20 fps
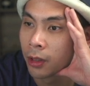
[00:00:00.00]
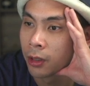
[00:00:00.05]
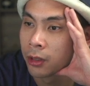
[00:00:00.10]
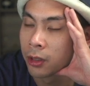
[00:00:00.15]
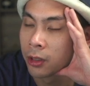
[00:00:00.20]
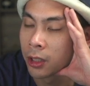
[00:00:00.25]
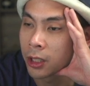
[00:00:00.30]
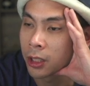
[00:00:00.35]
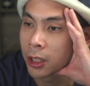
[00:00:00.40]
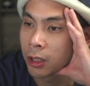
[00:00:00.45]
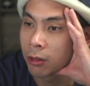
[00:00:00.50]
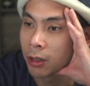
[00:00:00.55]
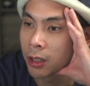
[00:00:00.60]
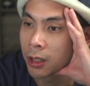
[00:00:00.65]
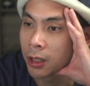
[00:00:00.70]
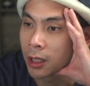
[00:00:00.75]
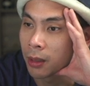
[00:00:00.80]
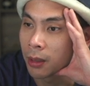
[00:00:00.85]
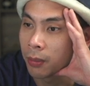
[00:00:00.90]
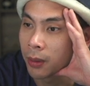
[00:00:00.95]

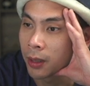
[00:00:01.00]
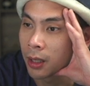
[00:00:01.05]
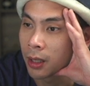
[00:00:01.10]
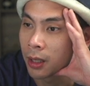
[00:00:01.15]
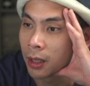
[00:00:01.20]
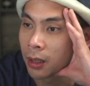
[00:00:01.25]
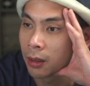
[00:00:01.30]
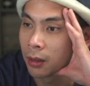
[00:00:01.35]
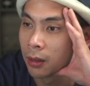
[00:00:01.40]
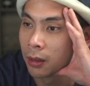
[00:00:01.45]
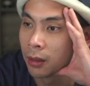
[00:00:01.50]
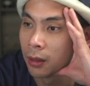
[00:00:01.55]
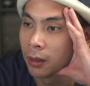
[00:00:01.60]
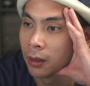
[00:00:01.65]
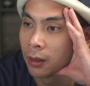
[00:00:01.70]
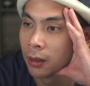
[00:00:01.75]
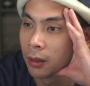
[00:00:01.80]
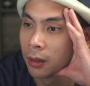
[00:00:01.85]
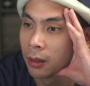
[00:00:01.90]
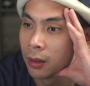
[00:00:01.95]
6-degree typing
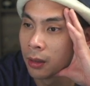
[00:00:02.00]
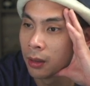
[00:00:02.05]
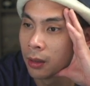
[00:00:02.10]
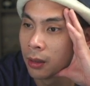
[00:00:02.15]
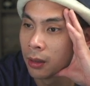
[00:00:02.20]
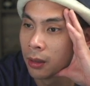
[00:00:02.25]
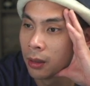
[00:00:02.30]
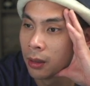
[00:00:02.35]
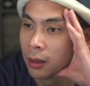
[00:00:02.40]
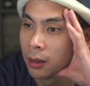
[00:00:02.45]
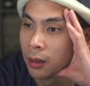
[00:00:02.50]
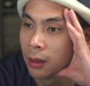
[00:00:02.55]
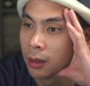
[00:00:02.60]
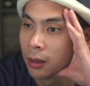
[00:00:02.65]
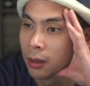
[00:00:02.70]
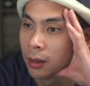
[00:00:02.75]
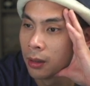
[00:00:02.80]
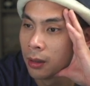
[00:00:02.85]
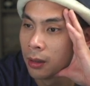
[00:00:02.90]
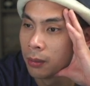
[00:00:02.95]
angle,
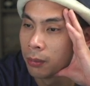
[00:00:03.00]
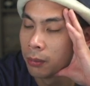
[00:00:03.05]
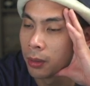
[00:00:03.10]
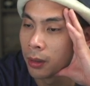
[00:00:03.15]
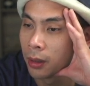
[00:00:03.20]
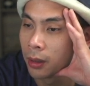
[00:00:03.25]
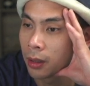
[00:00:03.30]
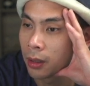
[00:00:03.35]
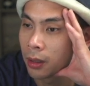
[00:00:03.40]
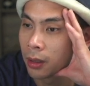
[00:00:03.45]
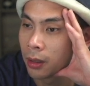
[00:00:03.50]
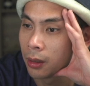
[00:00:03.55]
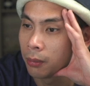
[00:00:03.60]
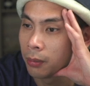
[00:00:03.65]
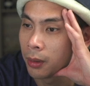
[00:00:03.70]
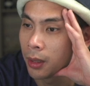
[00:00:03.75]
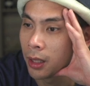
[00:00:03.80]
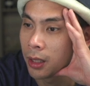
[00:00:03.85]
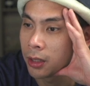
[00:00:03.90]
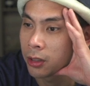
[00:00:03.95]

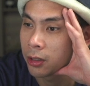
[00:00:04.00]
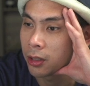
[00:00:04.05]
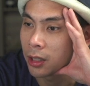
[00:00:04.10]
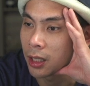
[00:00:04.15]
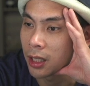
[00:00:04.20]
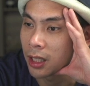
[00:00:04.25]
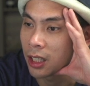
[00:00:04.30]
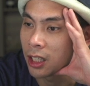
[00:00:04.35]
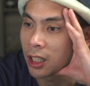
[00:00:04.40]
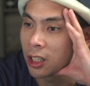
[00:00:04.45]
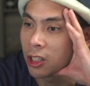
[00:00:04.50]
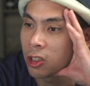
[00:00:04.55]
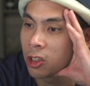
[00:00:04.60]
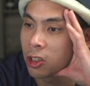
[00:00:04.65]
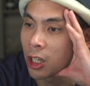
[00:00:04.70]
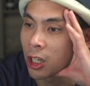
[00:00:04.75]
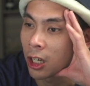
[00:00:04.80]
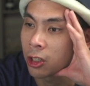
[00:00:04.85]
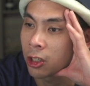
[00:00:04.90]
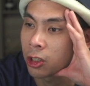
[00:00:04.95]
polycarb base, thick
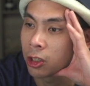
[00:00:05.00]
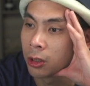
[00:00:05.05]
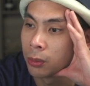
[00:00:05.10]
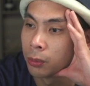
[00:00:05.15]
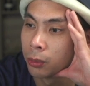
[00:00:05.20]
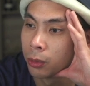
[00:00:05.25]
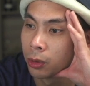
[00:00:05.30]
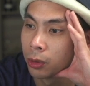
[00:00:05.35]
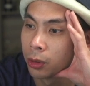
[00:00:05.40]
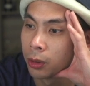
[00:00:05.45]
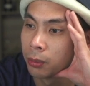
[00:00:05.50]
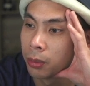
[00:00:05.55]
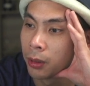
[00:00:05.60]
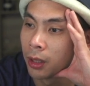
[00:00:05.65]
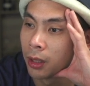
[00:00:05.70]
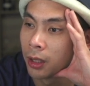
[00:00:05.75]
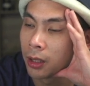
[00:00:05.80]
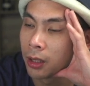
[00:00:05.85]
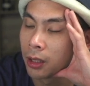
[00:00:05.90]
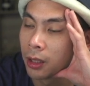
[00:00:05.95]
injection molded
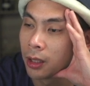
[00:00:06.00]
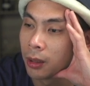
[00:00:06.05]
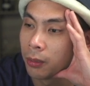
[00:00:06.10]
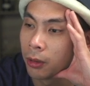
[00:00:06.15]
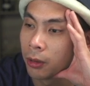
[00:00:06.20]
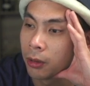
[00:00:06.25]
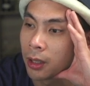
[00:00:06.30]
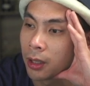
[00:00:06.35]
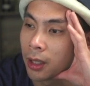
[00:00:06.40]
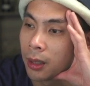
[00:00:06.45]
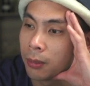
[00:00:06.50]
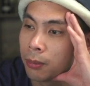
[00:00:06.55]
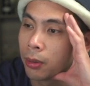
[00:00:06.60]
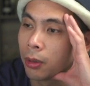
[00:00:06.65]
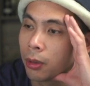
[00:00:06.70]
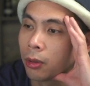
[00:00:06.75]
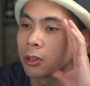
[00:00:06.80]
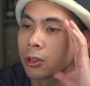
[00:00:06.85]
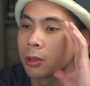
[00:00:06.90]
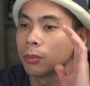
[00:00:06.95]
polycarb. Okay,
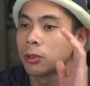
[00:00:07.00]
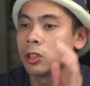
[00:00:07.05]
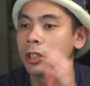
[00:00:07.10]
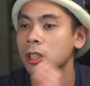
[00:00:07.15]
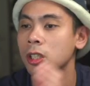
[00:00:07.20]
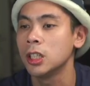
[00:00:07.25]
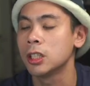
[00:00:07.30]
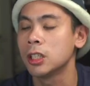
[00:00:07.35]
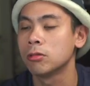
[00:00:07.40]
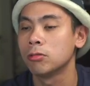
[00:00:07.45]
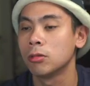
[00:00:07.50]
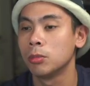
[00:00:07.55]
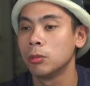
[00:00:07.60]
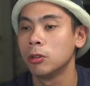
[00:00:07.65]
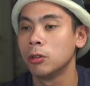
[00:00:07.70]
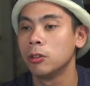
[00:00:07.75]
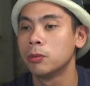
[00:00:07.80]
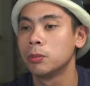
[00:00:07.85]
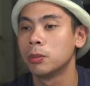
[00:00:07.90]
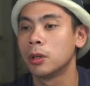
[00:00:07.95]
post machine to
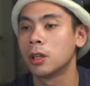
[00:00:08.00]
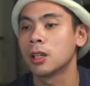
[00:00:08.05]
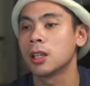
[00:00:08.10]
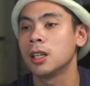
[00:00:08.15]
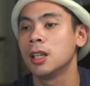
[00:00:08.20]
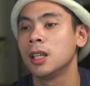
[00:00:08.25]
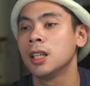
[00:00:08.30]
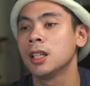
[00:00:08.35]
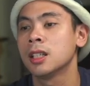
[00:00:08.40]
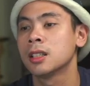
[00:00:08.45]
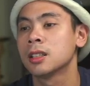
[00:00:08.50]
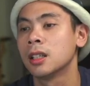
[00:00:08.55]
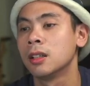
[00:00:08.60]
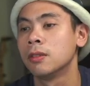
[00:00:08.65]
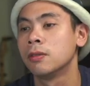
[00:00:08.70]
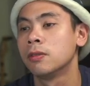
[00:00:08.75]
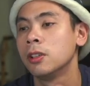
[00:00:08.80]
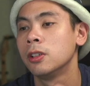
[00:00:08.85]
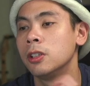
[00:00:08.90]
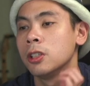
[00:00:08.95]
remove markings
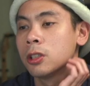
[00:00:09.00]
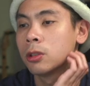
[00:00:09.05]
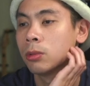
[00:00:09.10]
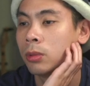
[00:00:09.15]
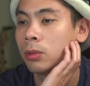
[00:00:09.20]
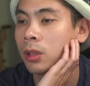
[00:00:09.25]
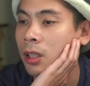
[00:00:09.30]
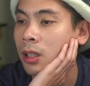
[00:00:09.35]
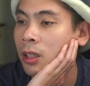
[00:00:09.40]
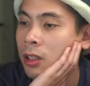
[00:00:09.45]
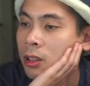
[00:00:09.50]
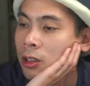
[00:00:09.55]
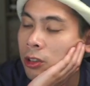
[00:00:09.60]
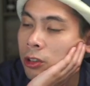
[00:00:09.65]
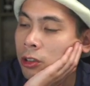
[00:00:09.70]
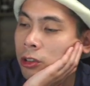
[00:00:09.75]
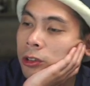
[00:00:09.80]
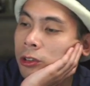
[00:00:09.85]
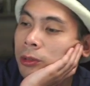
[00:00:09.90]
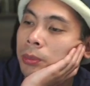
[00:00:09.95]
and finished with
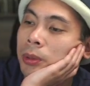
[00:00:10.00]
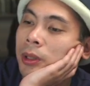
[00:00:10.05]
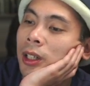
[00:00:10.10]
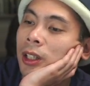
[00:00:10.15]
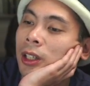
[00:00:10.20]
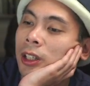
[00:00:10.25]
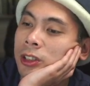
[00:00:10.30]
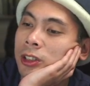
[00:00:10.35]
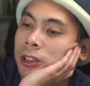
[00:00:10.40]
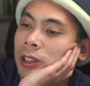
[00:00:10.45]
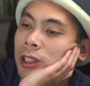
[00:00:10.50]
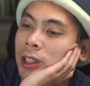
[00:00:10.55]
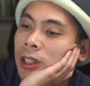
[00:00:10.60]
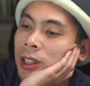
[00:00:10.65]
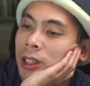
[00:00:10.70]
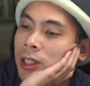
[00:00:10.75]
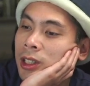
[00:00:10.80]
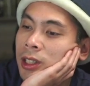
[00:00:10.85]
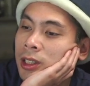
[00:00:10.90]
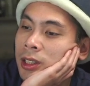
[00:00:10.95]
additional polishing.
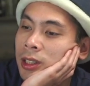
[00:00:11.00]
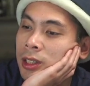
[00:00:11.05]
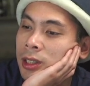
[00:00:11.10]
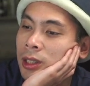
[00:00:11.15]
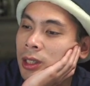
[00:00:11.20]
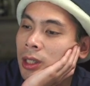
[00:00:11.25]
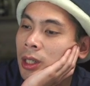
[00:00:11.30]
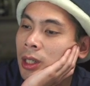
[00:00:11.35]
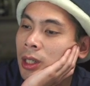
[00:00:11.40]
Nice.